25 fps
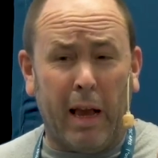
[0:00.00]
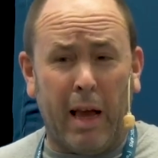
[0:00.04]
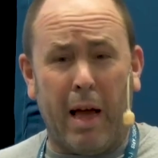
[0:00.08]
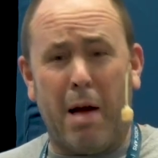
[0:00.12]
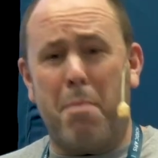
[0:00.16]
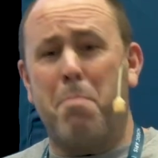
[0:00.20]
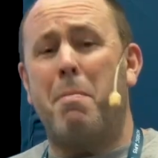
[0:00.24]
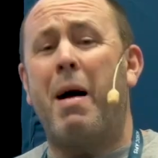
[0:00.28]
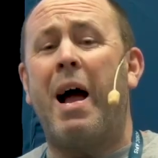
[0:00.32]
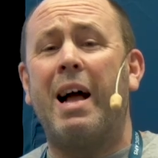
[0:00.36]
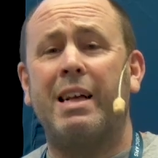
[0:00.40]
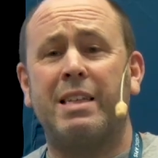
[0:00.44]
at a
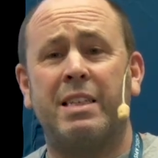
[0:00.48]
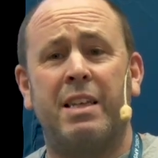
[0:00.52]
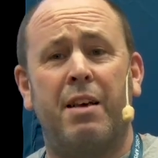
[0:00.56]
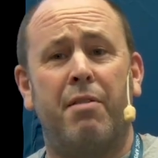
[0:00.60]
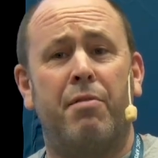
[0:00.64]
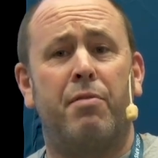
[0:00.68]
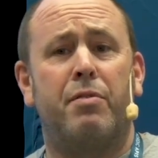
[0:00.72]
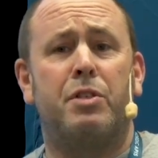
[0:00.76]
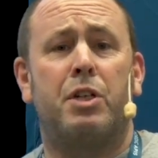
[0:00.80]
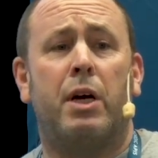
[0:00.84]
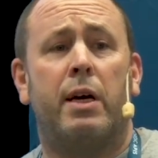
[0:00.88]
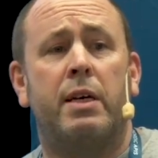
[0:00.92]

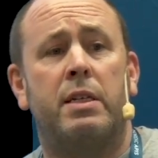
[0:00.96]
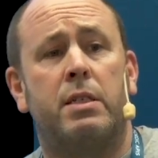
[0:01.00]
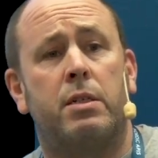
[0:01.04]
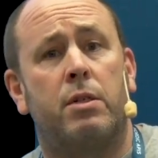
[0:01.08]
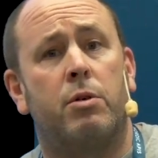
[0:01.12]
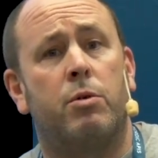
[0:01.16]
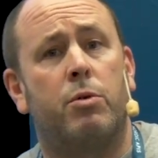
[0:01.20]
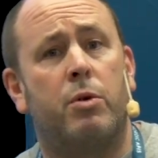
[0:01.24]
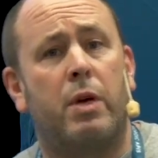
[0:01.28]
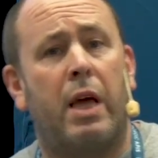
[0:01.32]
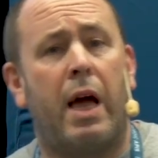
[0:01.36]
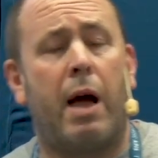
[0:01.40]
massive JSON
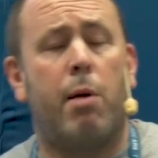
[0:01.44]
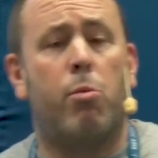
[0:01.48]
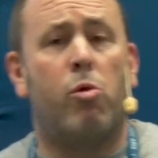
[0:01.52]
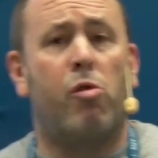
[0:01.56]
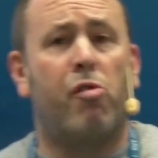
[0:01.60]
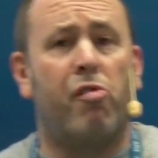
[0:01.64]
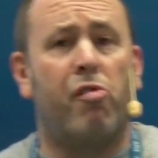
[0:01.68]
or YAML